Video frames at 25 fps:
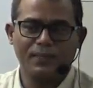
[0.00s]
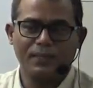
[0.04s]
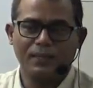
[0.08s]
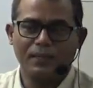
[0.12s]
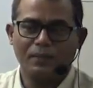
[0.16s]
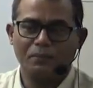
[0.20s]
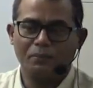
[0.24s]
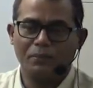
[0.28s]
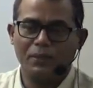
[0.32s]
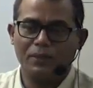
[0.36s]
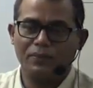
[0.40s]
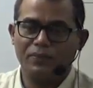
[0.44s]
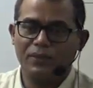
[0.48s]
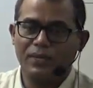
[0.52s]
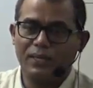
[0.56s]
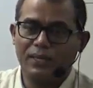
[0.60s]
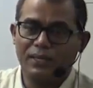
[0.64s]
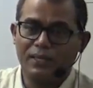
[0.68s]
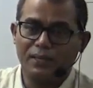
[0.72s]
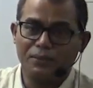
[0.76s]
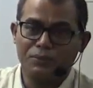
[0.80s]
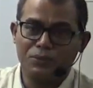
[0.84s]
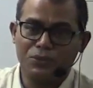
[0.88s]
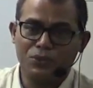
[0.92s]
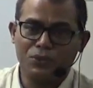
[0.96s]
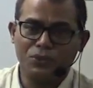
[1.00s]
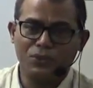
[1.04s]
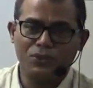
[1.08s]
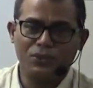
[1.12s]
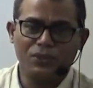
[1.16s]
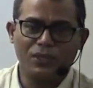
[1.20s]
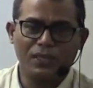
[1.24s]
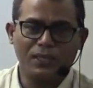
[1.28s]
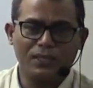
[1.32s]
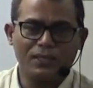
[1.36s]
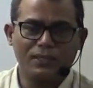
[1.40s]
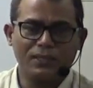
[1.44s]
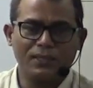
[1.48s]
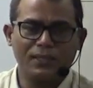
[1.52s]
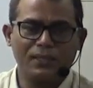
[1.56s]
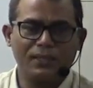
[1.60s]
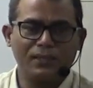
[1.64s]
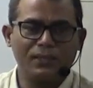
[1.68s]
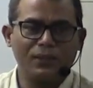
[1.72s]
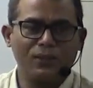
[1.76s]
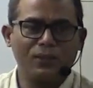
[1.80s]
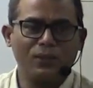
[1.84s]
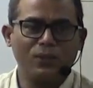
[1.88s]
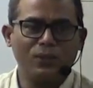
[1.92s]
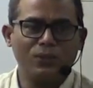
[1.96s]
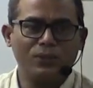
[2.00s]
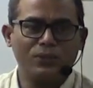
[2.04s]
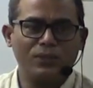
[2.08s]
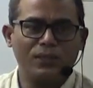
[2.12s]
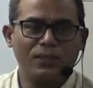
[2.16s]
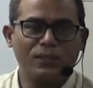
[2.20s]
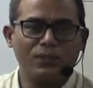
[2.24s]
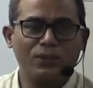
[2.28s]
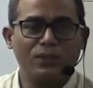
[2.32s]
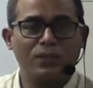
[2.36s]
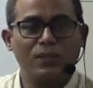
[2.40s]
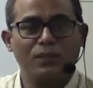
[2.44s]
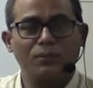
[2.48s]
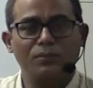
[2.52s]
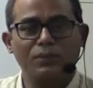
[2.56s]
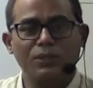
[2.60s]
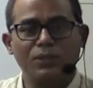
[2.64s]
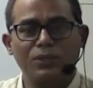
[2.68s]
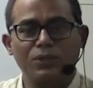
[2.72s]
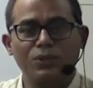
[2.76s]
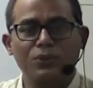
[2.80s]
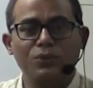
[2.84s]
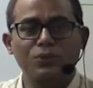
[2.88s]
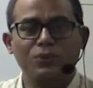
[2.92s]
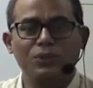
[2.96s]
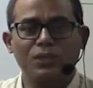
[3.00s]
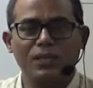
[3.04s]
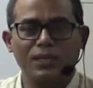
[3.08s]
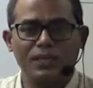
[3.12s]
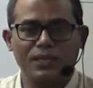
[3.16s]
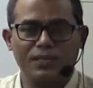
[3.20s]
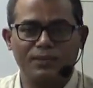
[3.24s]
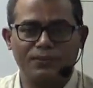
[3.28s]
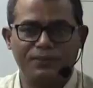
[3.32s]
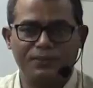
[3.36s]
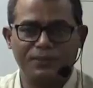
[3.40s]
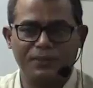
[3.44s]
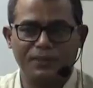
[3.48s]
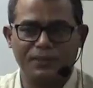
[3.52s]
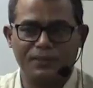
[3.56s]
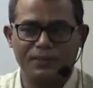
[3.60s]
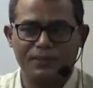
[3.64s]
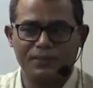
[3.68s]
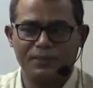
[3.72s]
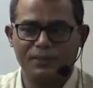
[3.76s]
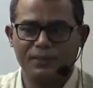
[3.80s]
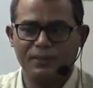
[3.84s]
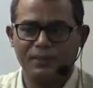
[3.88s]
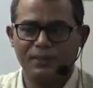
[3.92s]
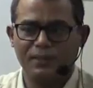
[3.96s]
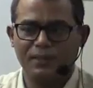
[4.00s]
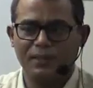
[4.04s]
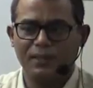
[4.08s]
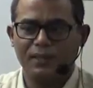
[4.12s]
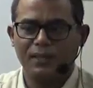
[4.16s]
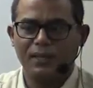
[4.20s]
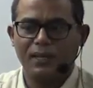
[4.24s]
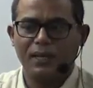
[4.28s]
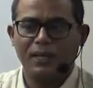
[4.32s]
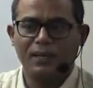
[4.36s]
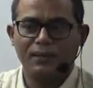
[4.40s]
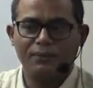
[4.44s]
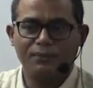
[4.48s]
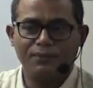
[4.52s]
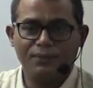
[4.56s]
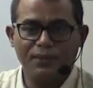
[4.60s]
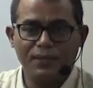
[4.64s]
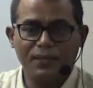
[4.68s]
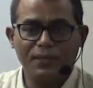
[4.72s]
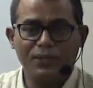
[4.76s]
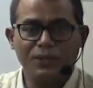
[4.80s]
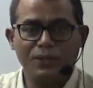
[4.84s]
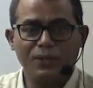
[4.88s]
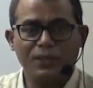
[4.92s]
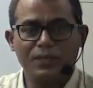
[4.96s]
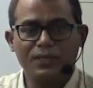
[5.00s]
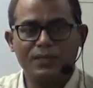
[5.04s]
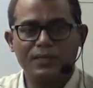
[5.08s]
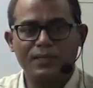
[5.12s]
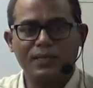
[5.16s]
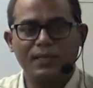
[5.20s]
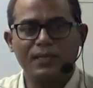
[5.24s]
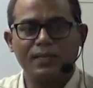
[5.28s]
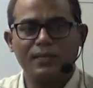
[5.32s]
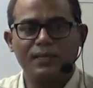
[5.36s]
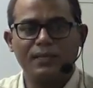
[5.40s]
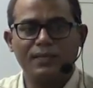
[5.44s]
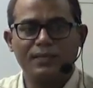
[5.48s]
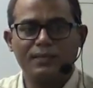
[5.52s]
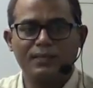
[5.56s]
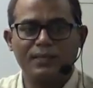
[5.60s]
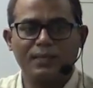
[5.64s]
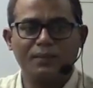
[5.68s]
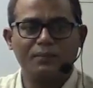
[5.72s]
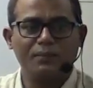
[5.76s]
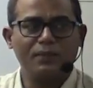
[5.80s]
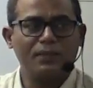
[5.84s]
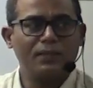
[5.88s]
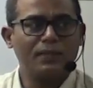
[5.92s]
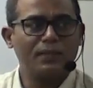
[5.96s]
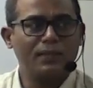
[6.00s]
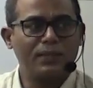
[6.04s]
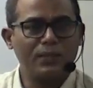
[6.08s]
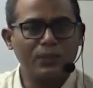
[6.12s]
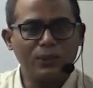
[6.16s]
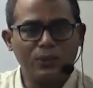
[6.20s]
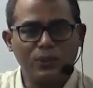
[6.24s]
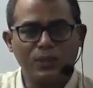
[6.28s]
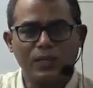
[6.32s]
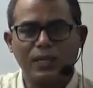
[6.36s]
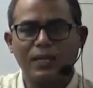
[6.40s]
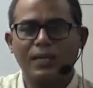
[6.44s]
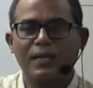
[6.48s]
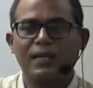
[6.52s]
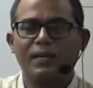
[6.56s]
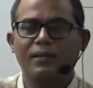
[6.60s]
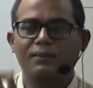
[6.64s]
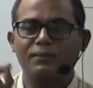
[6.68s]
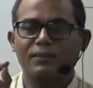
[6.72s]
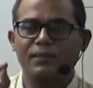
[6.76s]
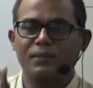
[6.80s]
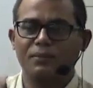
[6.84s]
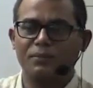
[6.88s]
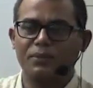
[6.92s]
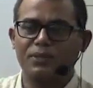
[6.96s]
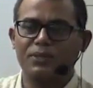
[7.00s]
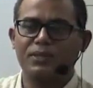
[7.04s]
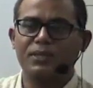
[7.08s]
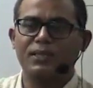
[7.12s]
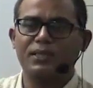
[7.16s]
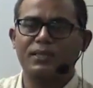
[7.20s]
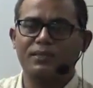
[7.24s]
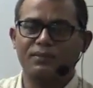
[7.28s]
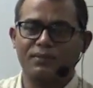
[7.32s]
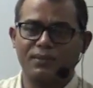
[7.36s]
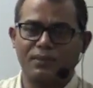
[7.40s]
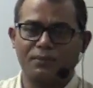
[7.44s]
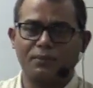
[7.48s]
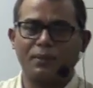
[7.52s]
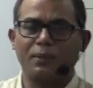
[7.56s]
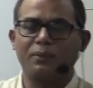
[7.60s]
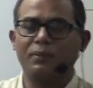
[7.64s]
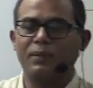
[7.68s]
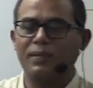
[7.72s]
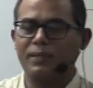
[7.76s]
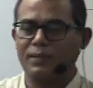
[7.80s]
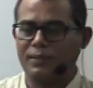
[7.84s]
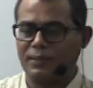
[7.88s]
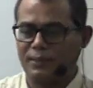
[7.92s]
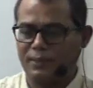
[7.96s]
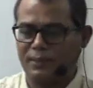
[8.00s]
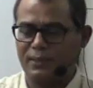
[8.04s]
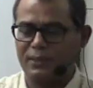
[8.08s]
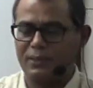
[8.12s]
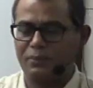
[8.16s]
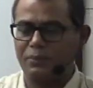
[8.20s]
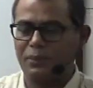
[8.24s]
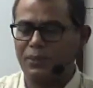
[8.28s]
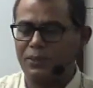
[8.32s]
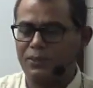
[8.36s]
But when it comes to introduction and conclusion, you can be hugely different. And where you can tell the examiner that, look, I have the administrative capability. Yes, please.